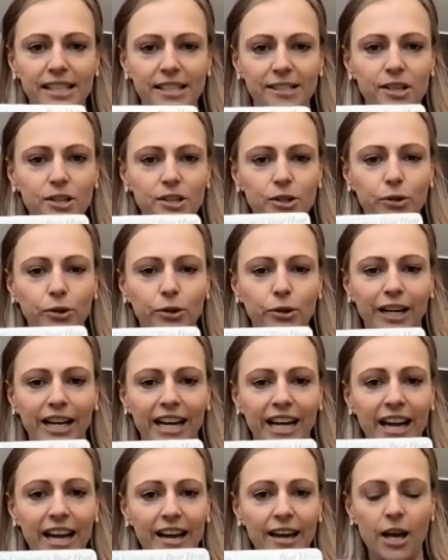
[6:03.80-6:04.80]
the
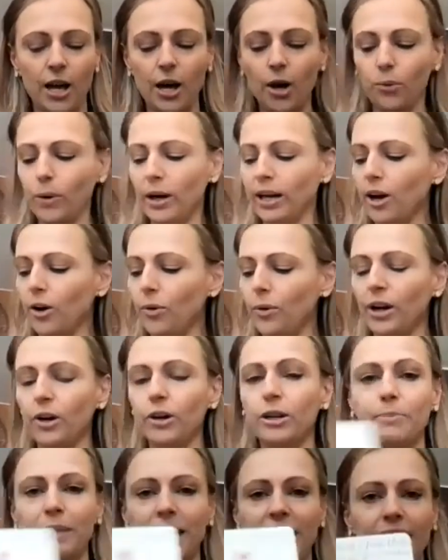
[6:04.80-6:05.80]
story. We're going
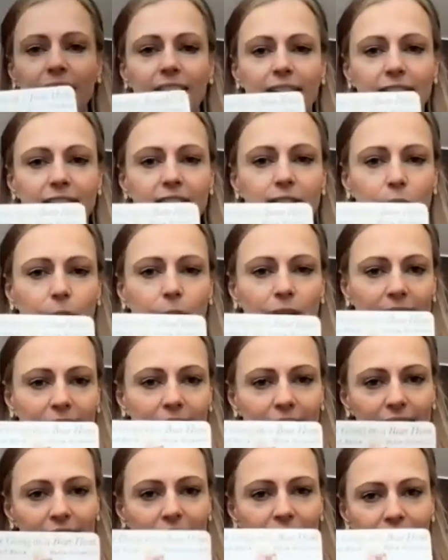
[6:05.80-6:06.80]
on a bear hunt. So I
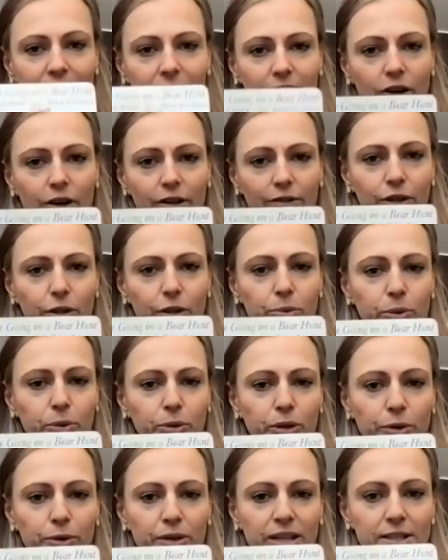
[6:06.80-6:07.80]
think a lot of you will
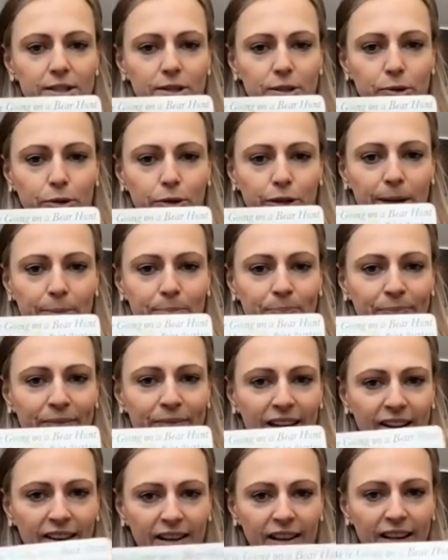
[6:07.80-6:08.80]
know this story.
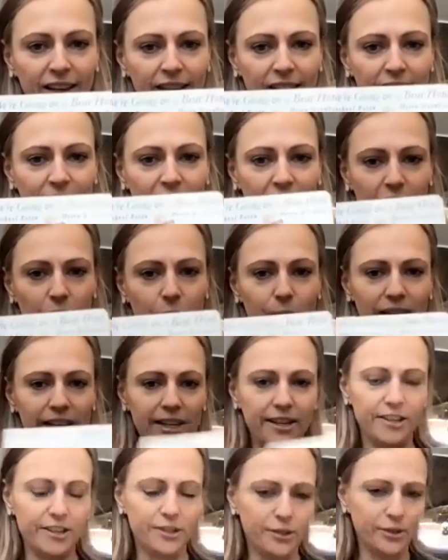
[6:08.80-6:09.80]
Are you
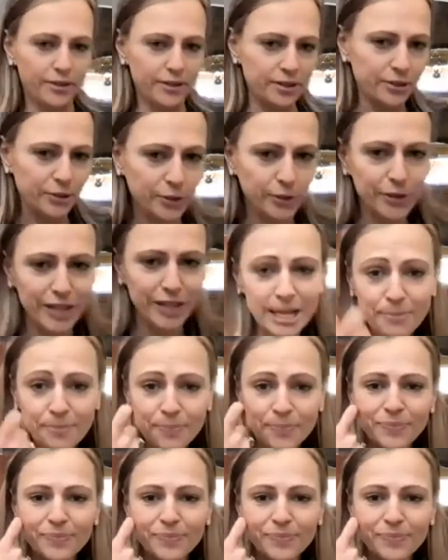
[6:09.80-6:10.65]
ready to do the story?